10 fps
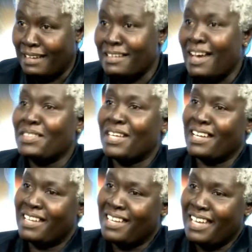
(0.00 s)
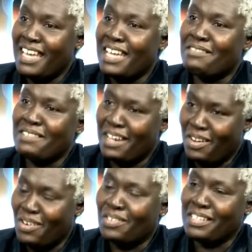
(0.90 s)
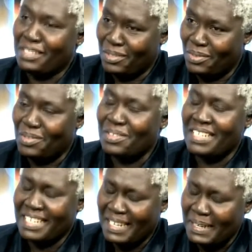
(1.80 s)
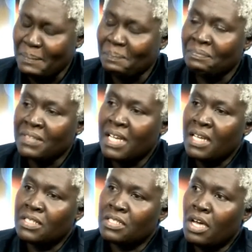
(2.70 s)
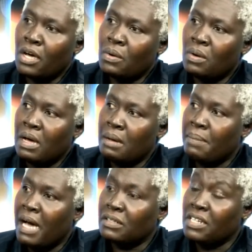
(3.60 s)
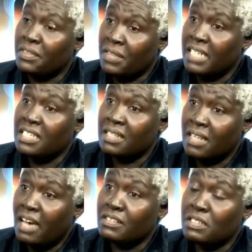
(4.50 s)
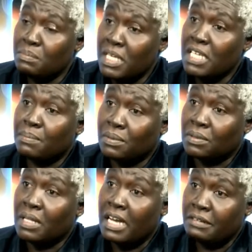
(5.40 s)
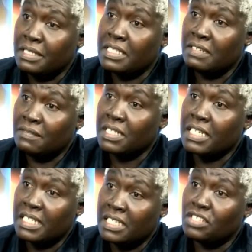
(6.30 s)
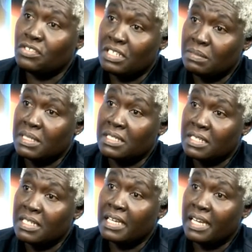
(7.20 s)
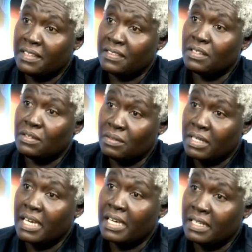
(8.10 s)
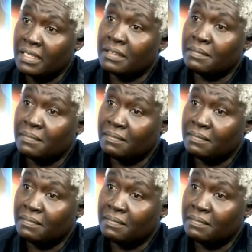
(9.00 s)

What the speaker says: is another area on its own. Okay. So about 30,000 people are receiving kidney treatment here in the UK.